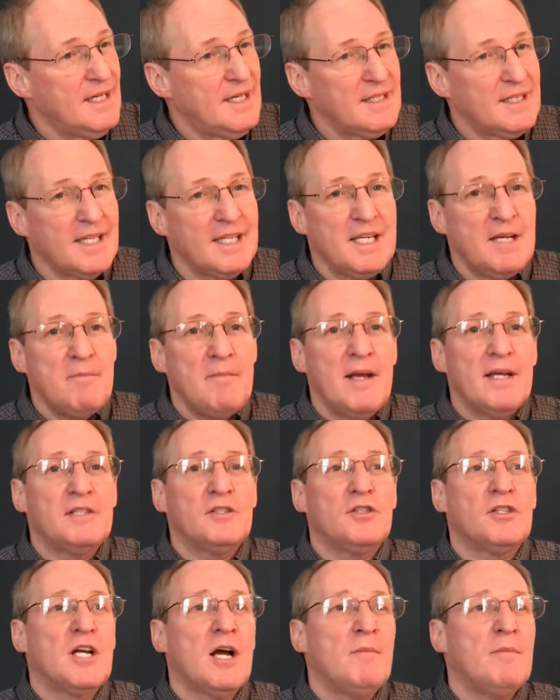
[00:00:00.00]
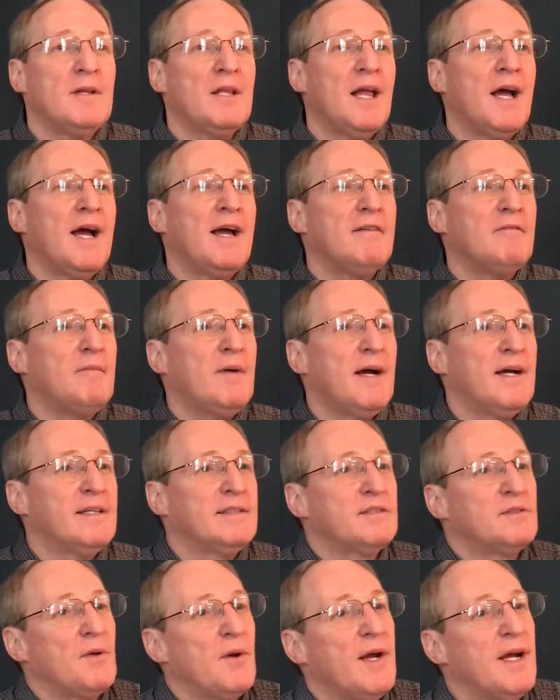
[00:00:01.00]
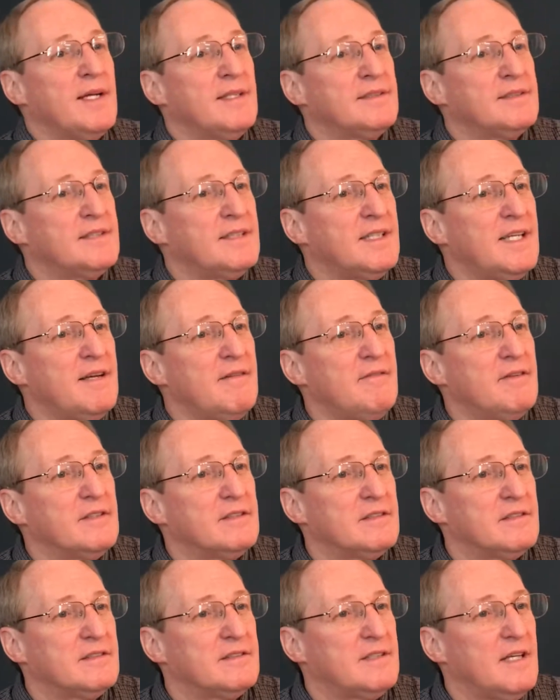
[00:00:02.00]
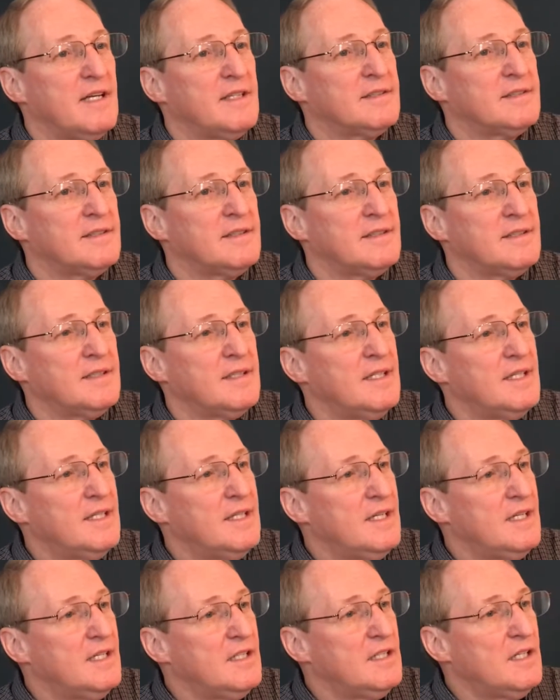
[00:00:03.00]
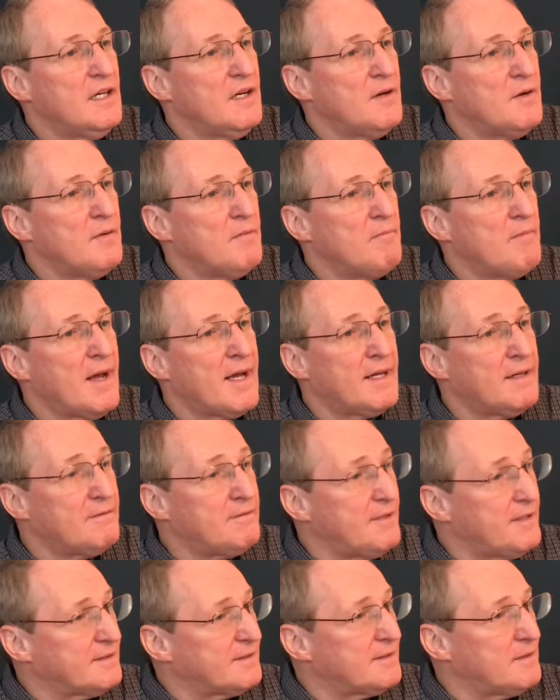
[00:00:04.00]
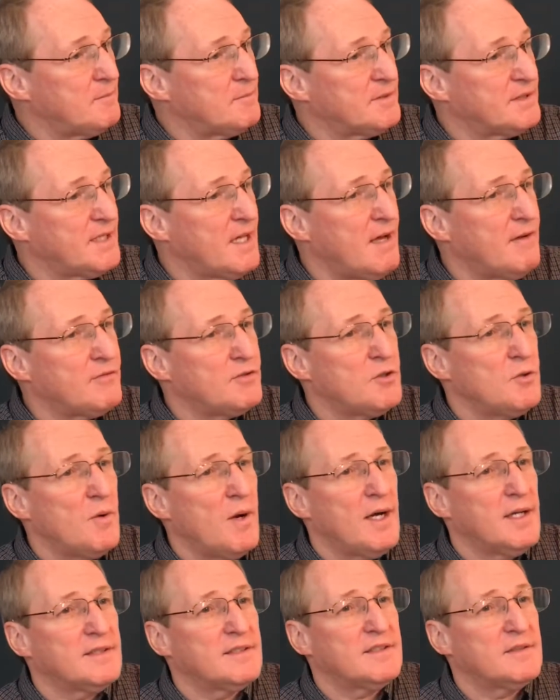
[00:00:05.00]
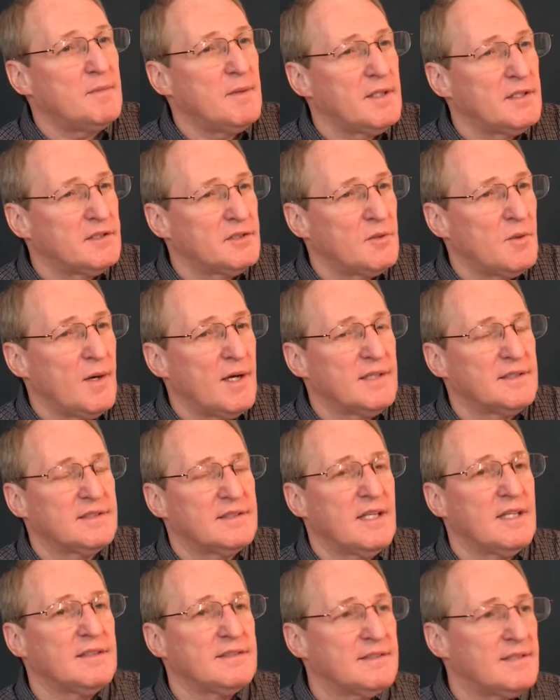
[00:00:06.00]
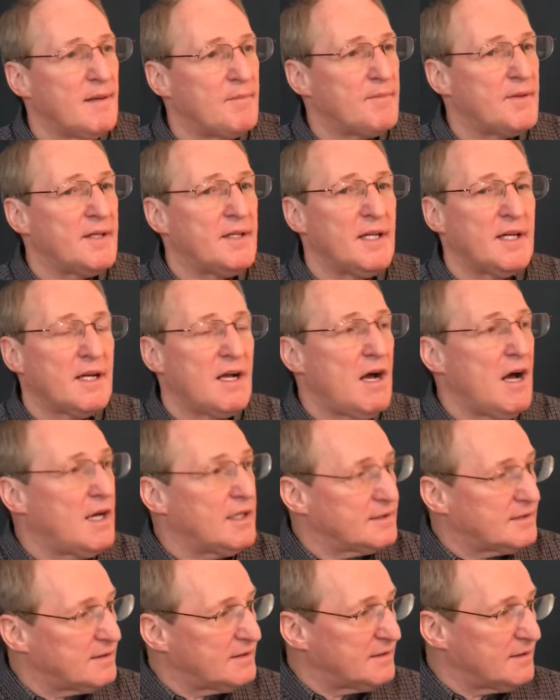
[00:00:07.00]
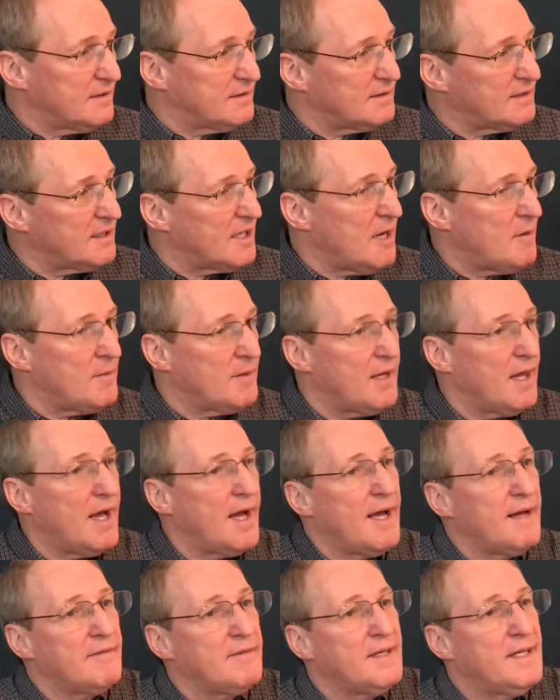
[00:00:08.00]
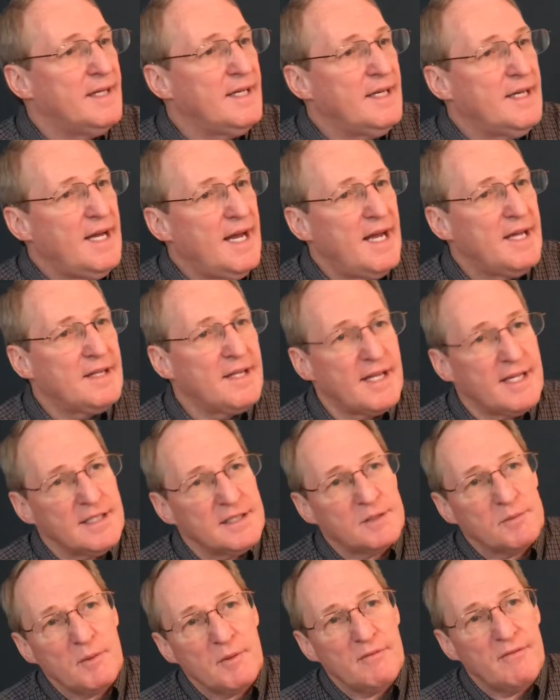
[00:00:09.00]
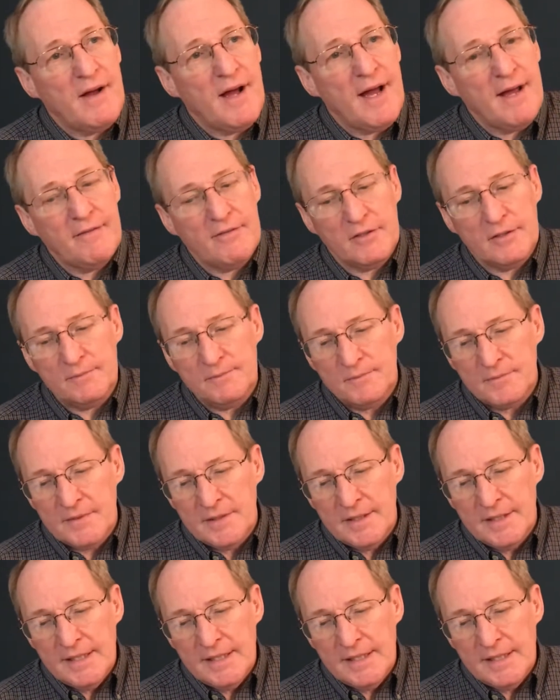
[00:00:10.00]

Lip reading: Then he makes you come alive by his grace, and he visits us and manifests himself to us, speaks to us, does something that causes us to come alive, and that is revival.